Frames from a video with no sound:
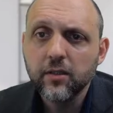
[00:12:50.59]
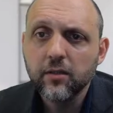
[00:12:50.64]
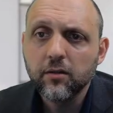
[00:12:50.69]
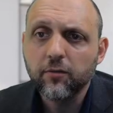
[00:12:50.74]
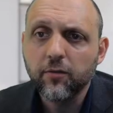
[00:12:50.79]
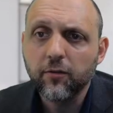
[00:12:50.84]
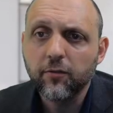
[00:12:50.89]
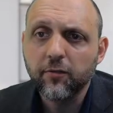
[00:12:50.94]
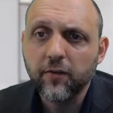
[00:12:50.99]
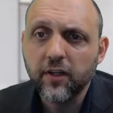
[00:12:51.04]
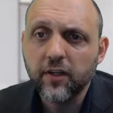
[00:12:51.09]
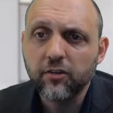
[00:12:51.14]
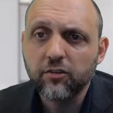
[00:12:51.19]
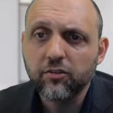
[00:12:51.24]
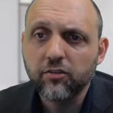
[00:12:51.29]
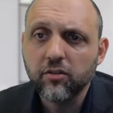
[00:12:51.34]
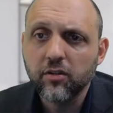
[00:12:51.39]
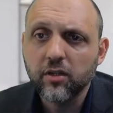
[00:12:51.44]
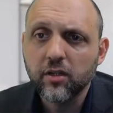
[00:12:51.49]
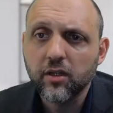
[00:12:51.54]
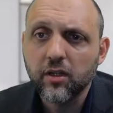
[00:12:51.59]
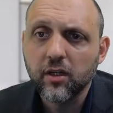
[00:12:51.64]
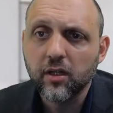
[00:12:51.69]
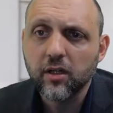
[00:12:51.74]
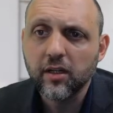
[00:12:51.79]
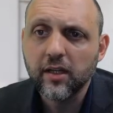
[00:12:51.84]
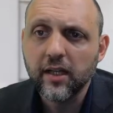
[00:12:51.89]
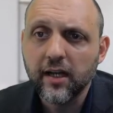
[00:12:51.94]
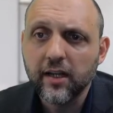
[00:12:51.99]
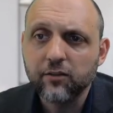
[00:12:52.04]
for finished
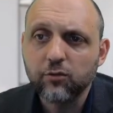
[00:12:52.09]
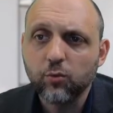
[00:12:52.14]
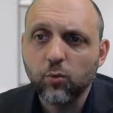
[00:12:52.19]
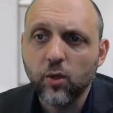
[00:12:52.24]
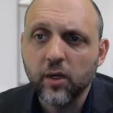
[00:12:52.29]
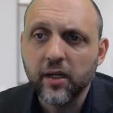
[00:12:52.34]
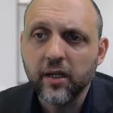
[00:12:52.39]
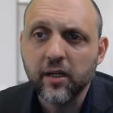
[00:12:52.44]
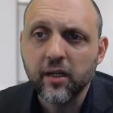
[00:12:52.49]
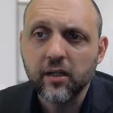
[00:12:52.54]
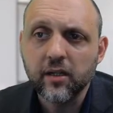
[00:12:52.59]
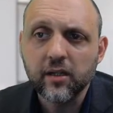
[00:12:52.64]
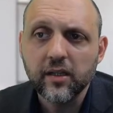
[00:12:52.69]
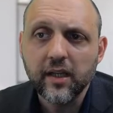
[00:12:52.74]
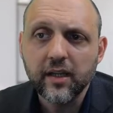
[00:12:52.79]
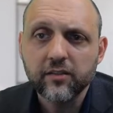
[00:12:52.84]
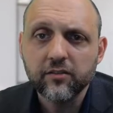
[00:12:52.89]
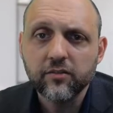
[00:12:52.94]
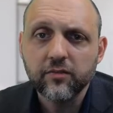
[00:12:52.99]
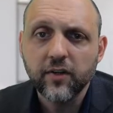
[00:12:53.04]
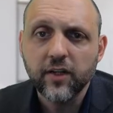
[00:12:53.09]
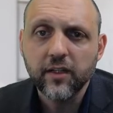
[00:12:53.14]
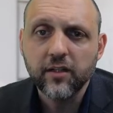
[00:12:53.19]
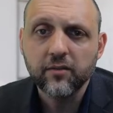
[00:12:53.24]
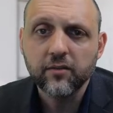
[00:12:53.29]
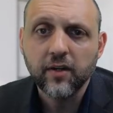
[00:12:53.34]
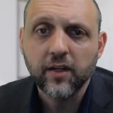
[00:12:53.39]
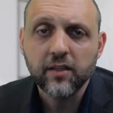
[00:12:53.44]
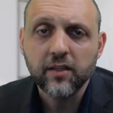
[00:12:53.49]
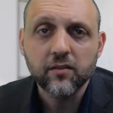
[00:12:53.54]
Class 1 and unclassified
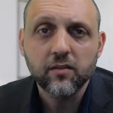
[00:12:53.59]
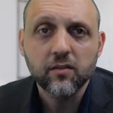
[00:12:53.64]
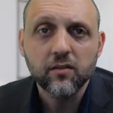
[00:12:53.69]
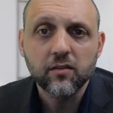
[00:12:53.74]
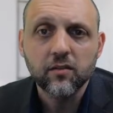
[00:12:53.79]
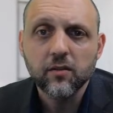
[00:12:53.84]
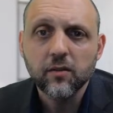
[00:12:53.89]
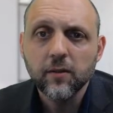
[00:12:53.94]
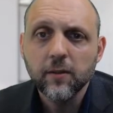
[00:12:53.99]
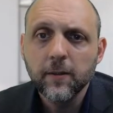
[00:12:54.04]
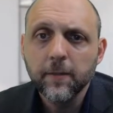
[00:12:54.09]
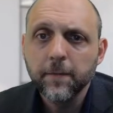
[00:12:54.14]
devices